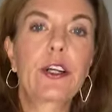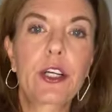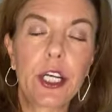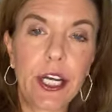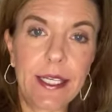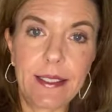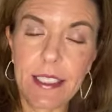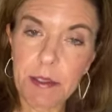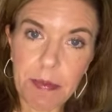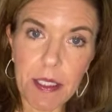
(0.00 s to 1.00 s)
good
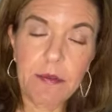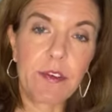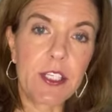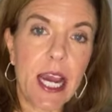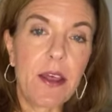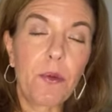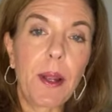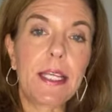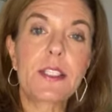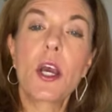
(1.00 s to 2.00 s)
if you tie the
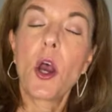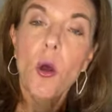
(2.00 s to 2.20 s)
waist.